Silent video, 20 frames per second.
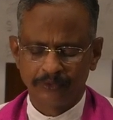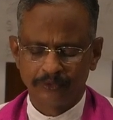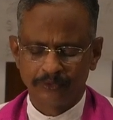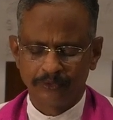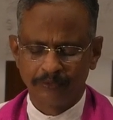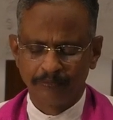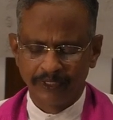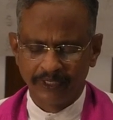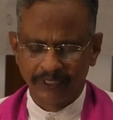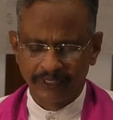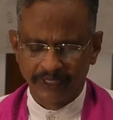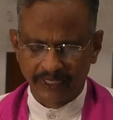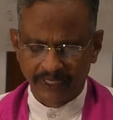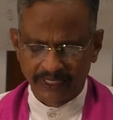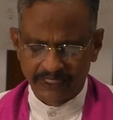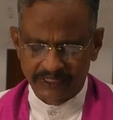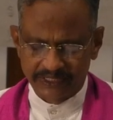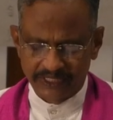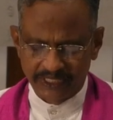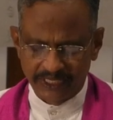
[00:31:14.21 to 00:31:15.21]
to bring
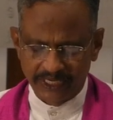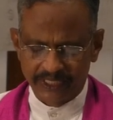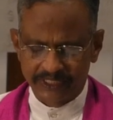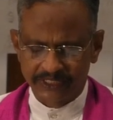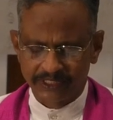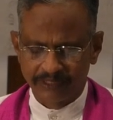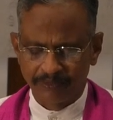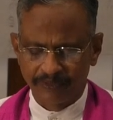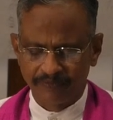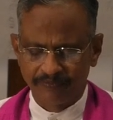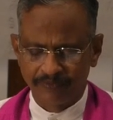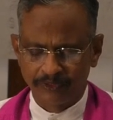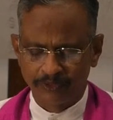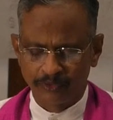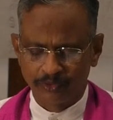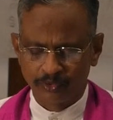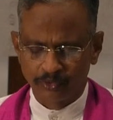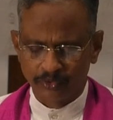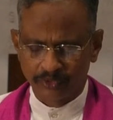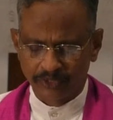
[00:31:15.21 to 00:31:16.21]
reconciliation between
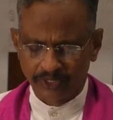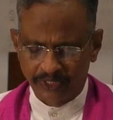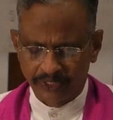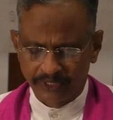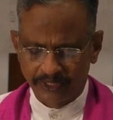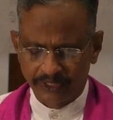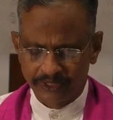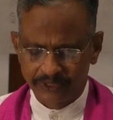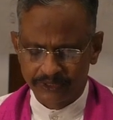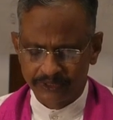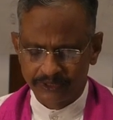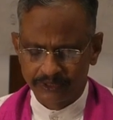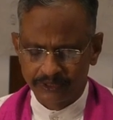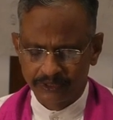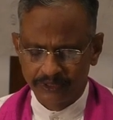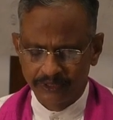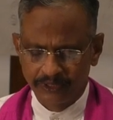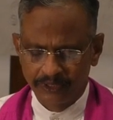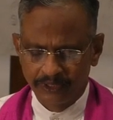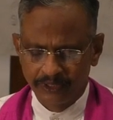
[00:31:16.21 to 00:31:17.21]
the two countries,
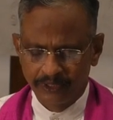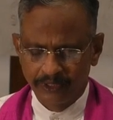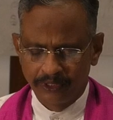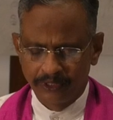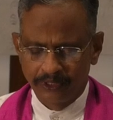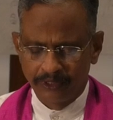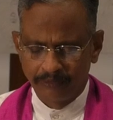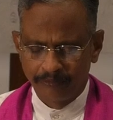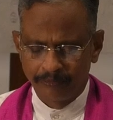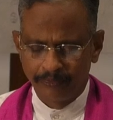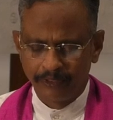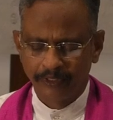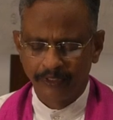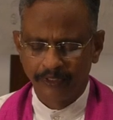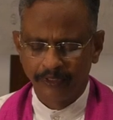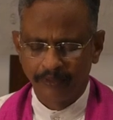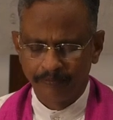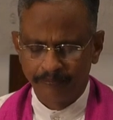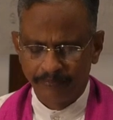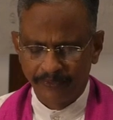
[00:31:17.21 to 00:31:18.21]

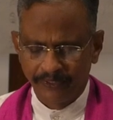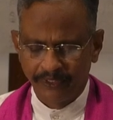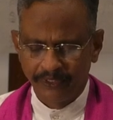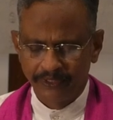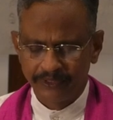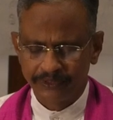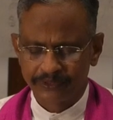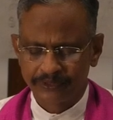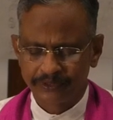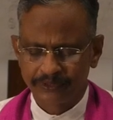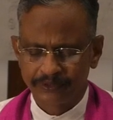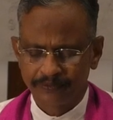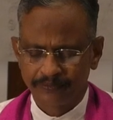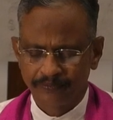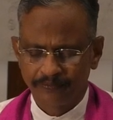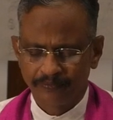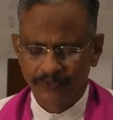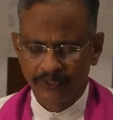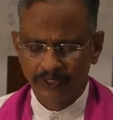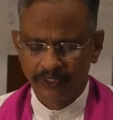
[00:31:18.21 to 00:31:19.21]
bringing peace
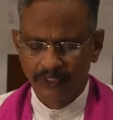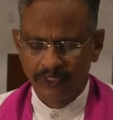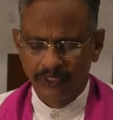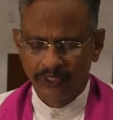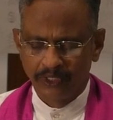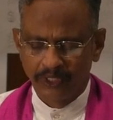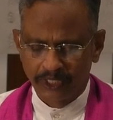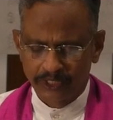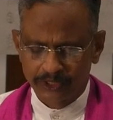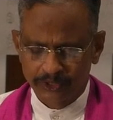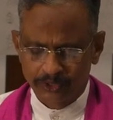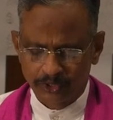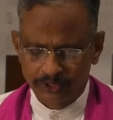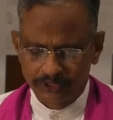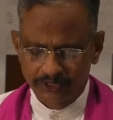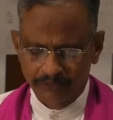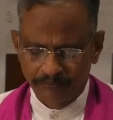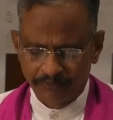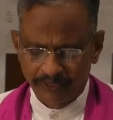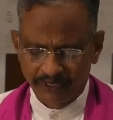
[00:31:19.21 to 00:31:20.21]
let us
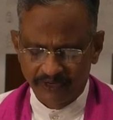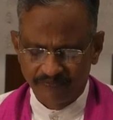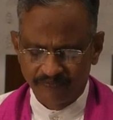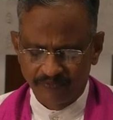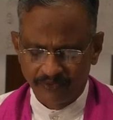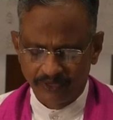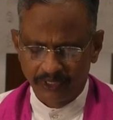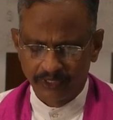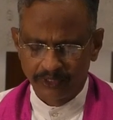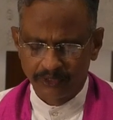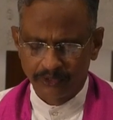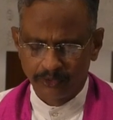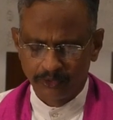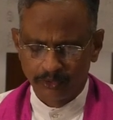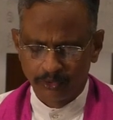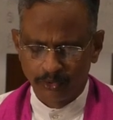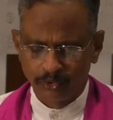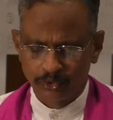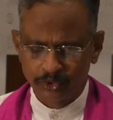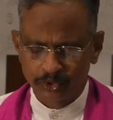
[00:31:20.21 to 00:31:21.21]
also pray for
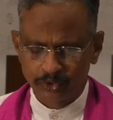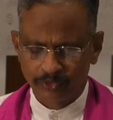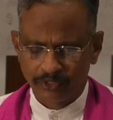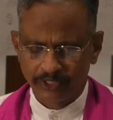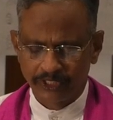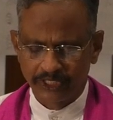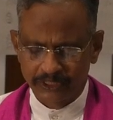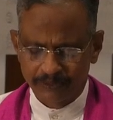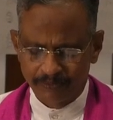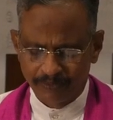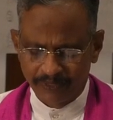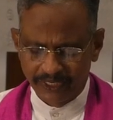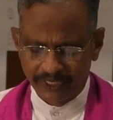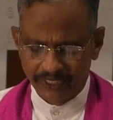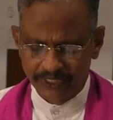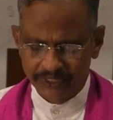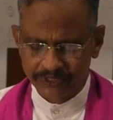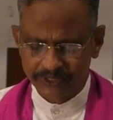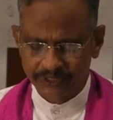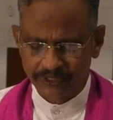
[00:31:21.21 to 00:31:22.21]
those who are
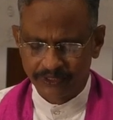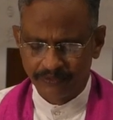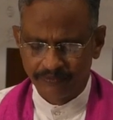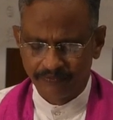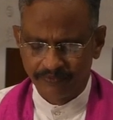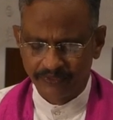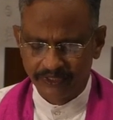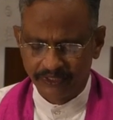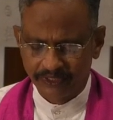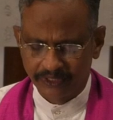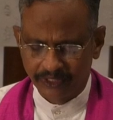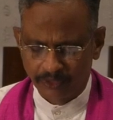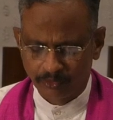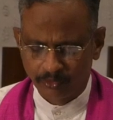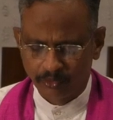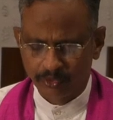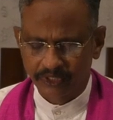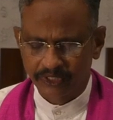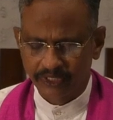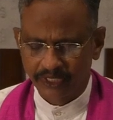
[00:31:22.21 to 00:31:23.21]
displaced within their
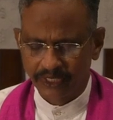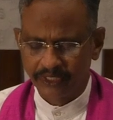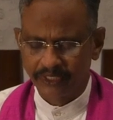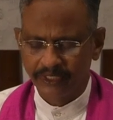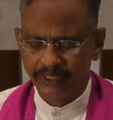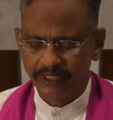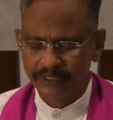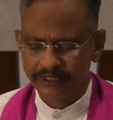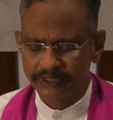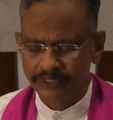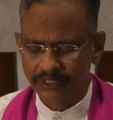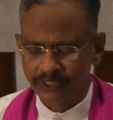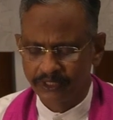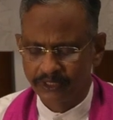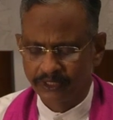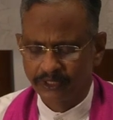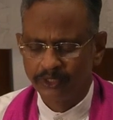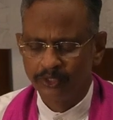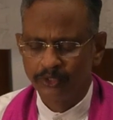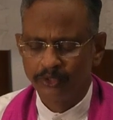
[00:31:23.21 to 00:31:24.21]
own countries
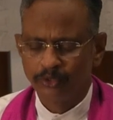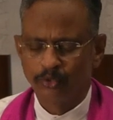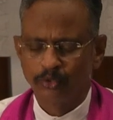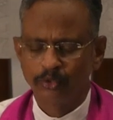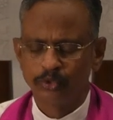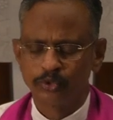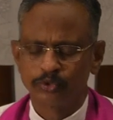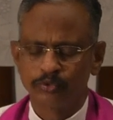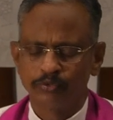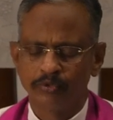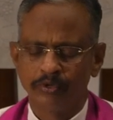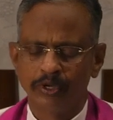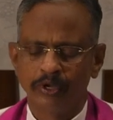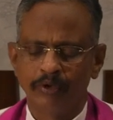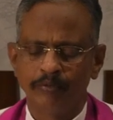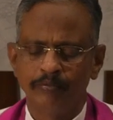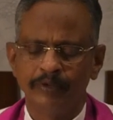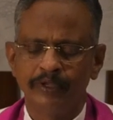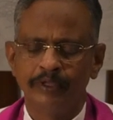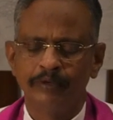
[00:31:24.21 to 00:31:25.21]
and those who
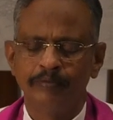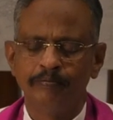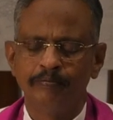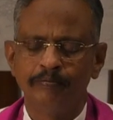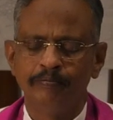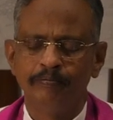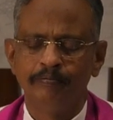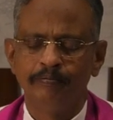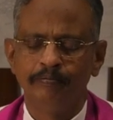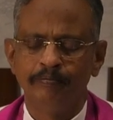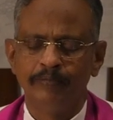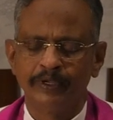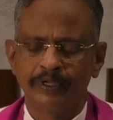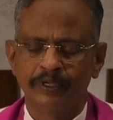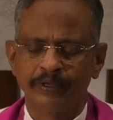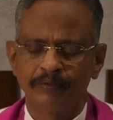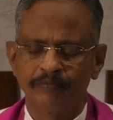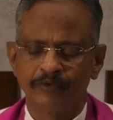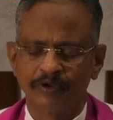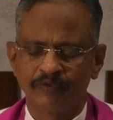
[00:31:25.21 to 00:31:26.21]
have been
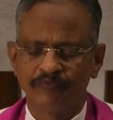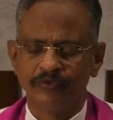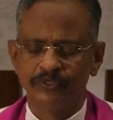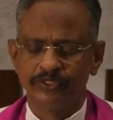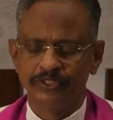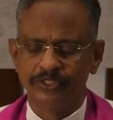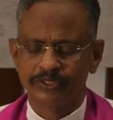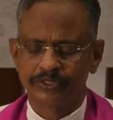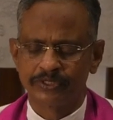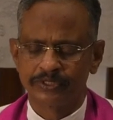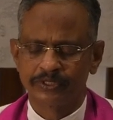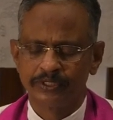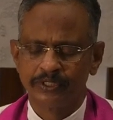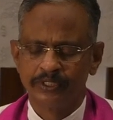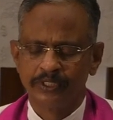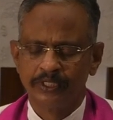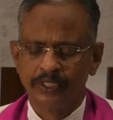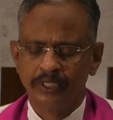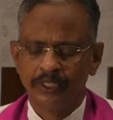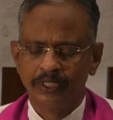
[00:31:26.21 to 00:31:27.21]
become refugees
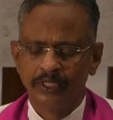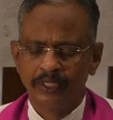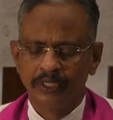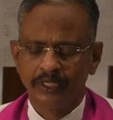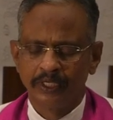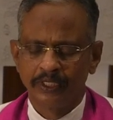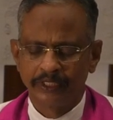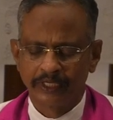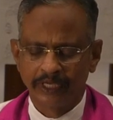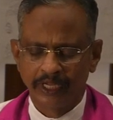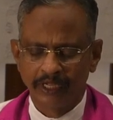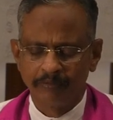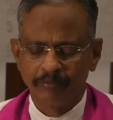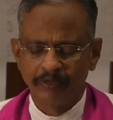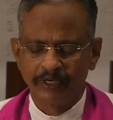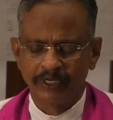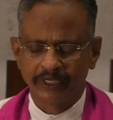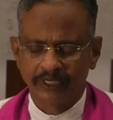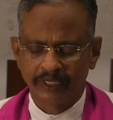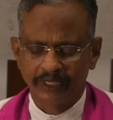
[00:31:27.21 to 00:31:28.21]
in the
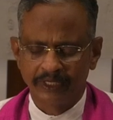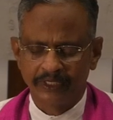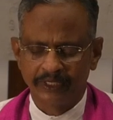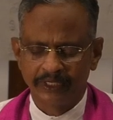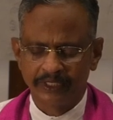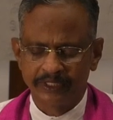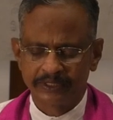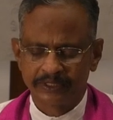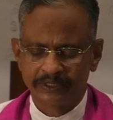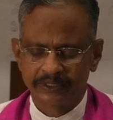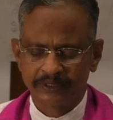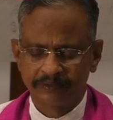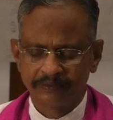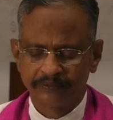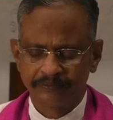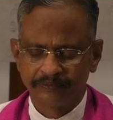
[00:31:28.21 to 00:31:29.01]
neighboring countries.